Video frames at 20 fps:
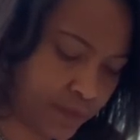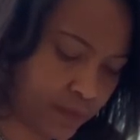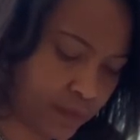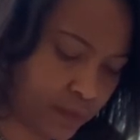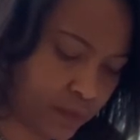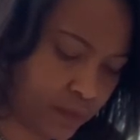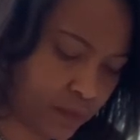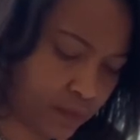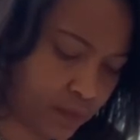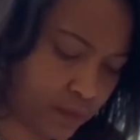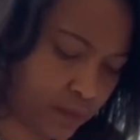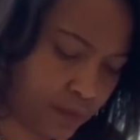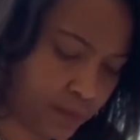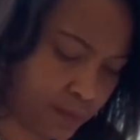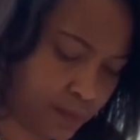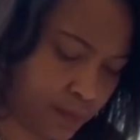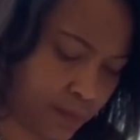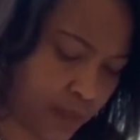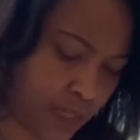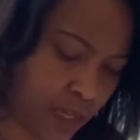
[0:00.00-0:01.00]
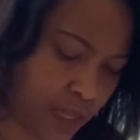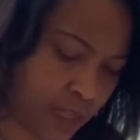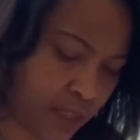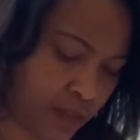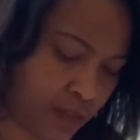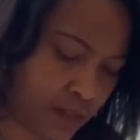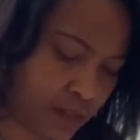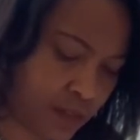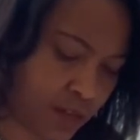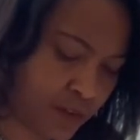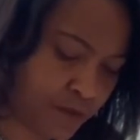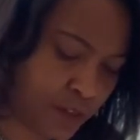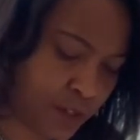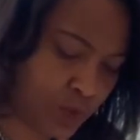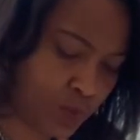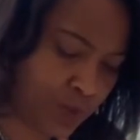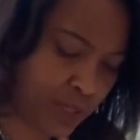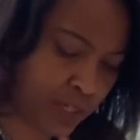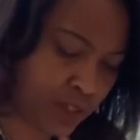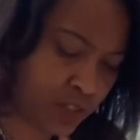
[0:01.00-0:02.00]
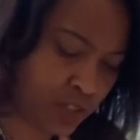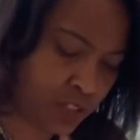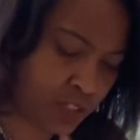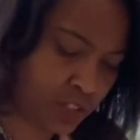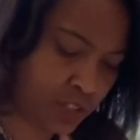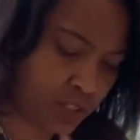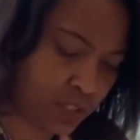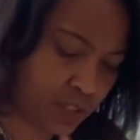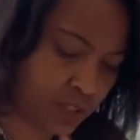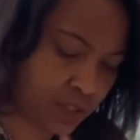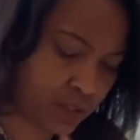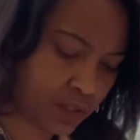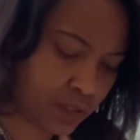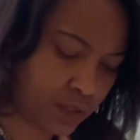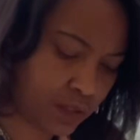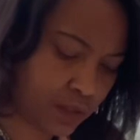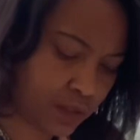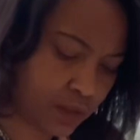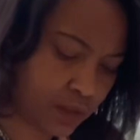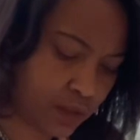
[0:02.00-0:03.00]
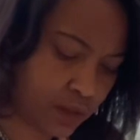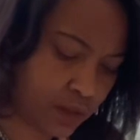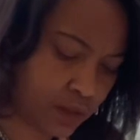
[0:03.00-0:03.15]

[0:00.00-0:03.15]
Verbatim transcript: Shy. In this office. What else did you need? That's it.